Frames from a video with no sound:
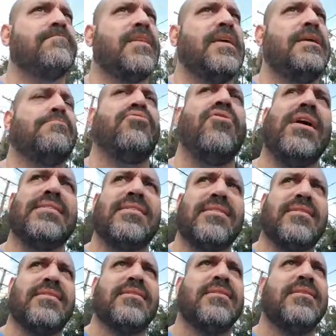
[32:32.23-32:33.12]

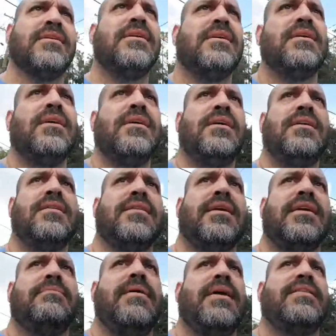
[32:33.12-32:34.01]
impressed
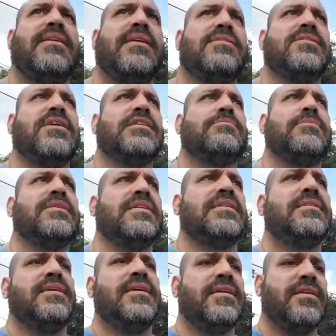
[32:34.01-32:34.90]
that he made the adjustment
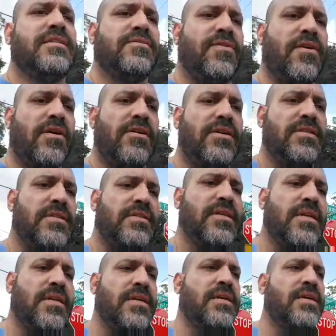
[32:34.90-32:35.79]
he did, as far
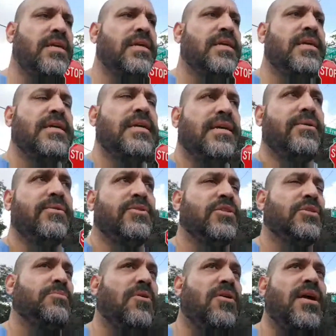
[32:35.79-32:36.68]
as it was
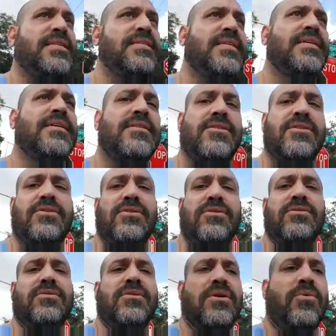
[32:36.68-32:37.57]
a smart idea
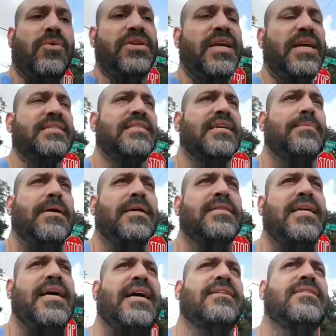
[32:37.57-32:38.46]
to, what do you guys think
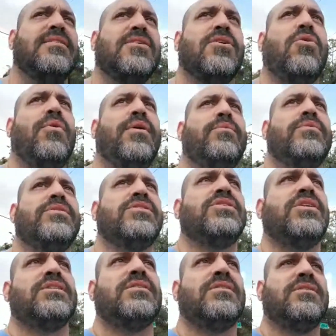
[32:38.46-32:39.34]
about that? Going with
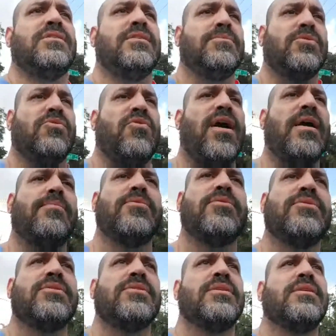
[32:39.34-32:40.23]
just the
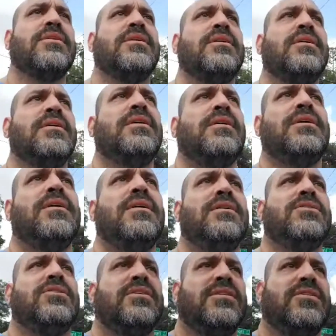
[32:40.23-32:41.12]
subscribers
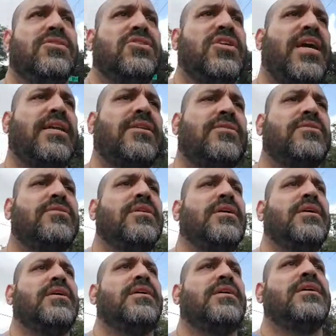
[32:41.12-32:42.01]
to his channel,
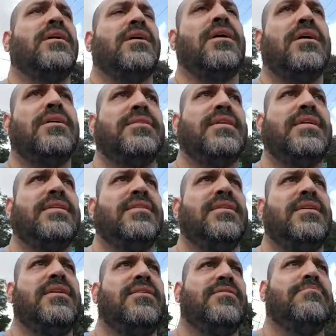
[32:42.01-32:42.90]

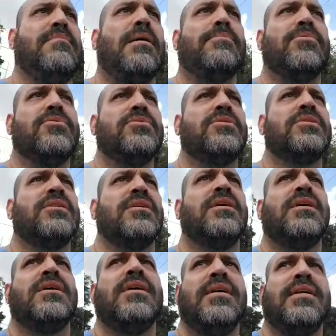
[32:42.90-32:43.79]
the members
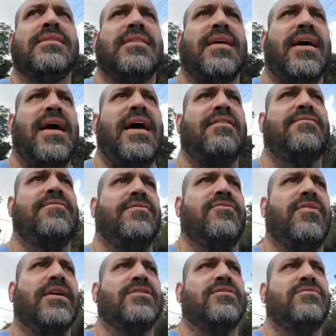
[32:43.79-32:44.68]
that have
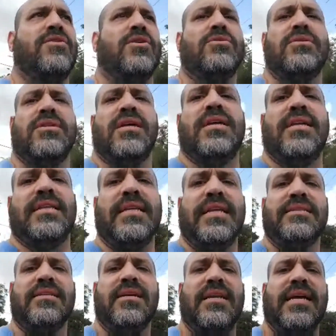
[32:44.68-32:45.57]
the right to vote. I think
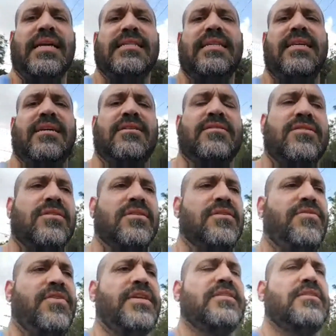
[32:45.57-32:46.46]
that's a good idea to
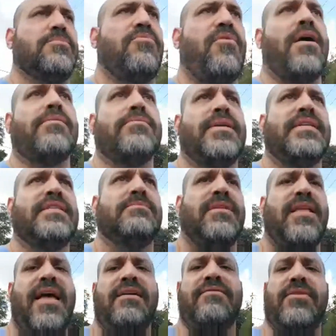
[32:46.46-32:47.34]
fix the problem that he's
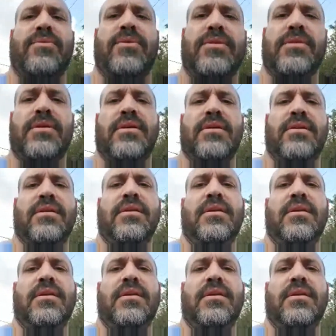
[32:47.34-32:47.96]
been having with the